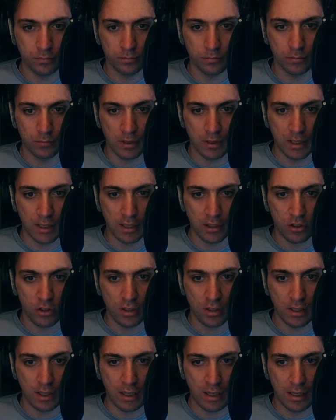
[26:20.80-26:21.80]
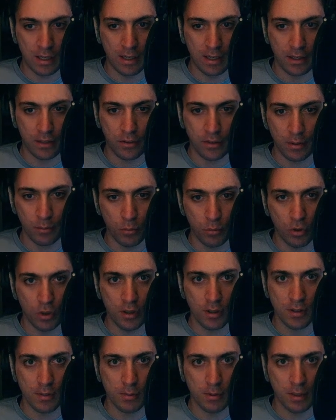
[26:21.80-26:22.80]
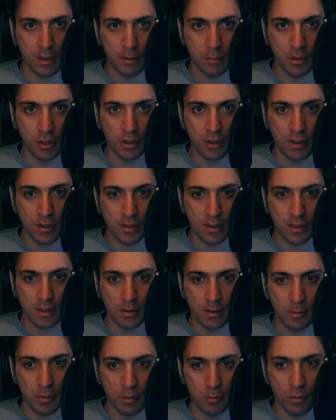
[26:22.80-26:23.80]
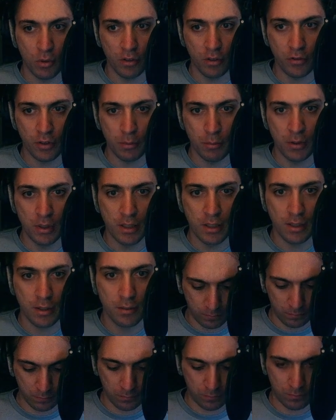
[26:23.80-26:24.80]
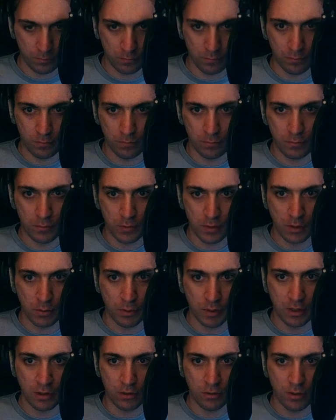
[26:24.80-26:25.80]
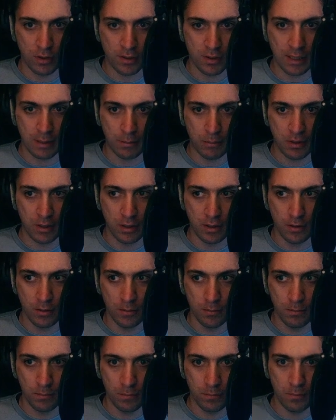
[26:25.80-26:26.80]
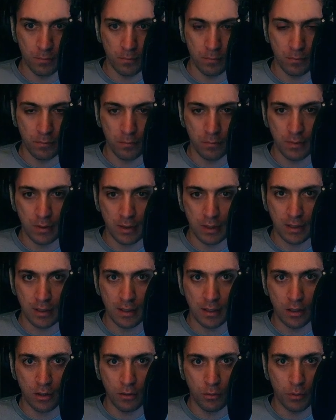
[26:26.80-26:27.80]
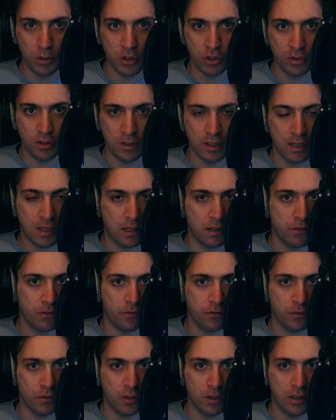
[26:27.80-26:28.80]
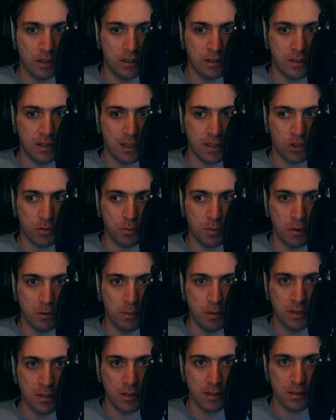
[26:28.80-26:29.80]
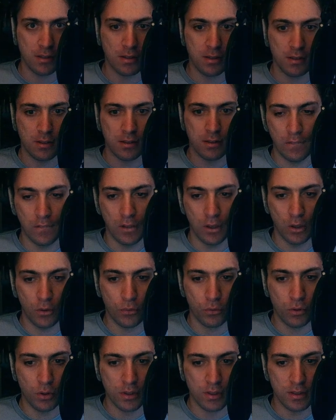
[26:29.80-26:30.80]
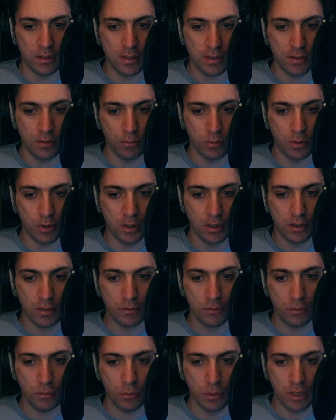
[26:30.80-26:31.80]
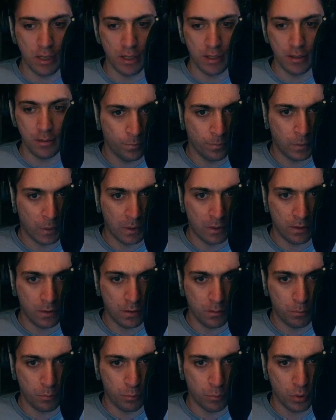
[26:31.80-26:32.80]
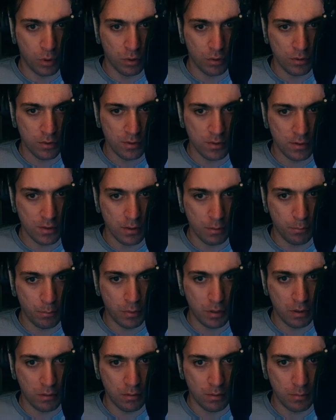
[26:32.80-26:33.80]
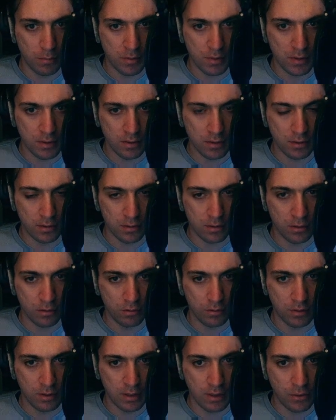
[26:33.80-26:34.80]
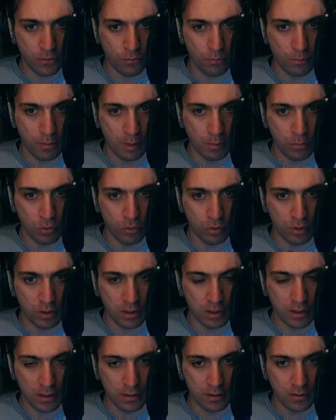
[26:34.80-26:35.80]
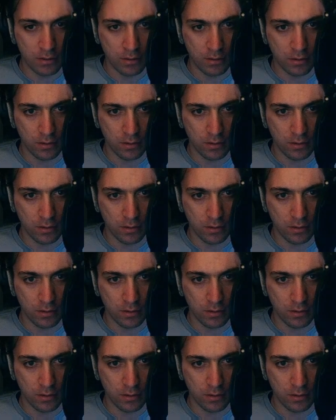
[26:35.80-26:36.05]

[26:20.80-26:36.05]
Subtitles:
actually I like that more as well because it's a bit more familiar. So we can do the same here. And now we should have attached parameters. Of course it doesn't work. Why? The processor params don't have memory yet.